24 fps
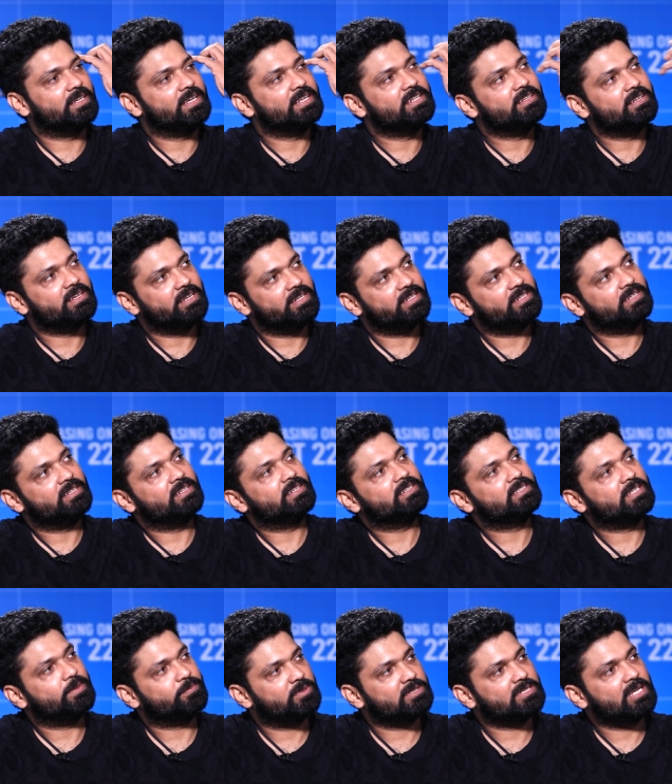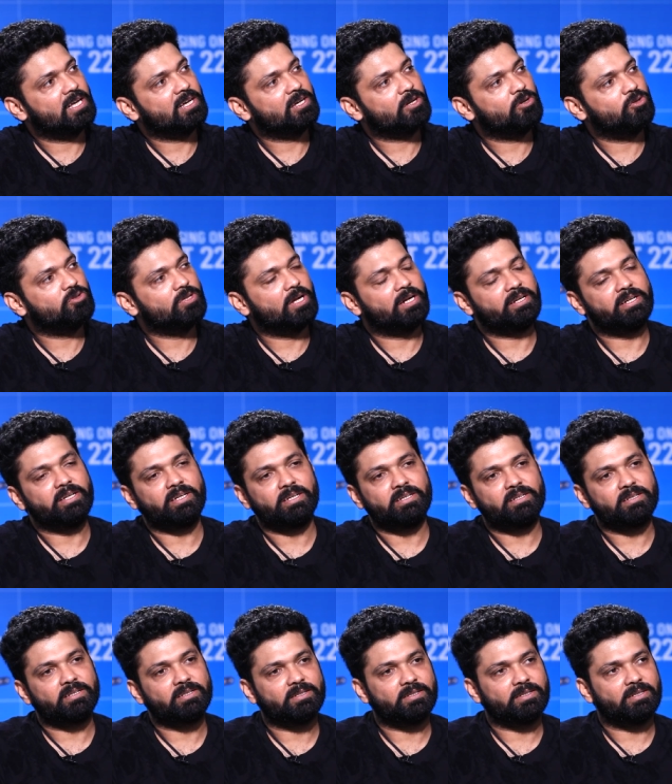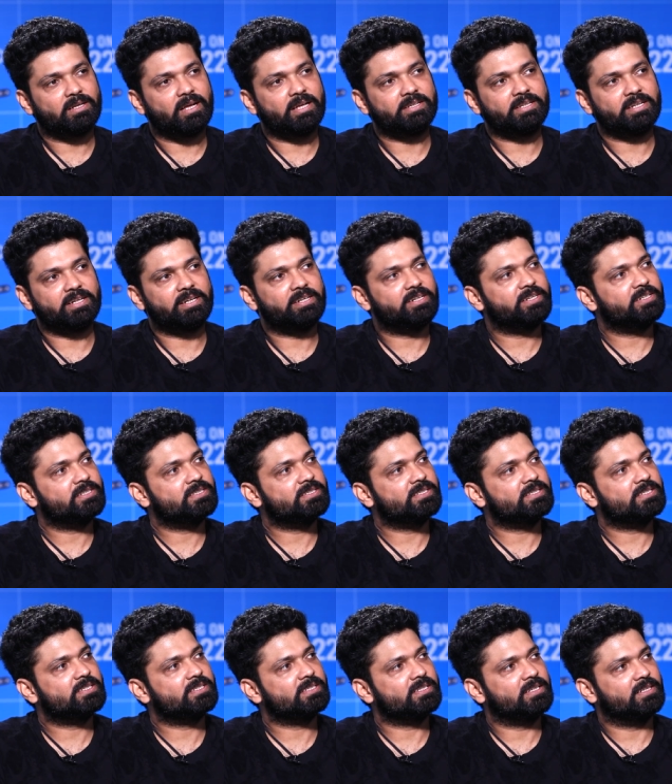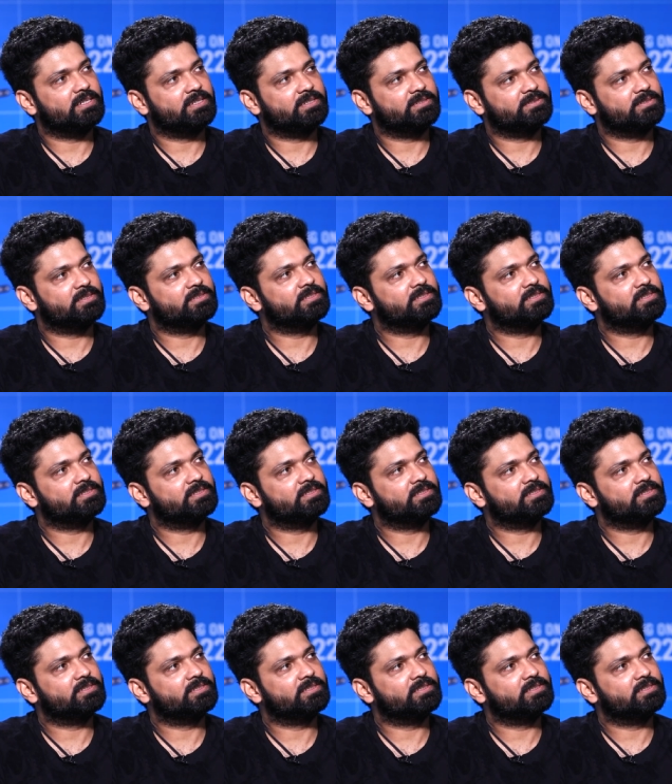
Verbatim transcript: in in Sapta Sagaralu Dhati, uh, I think it is uh,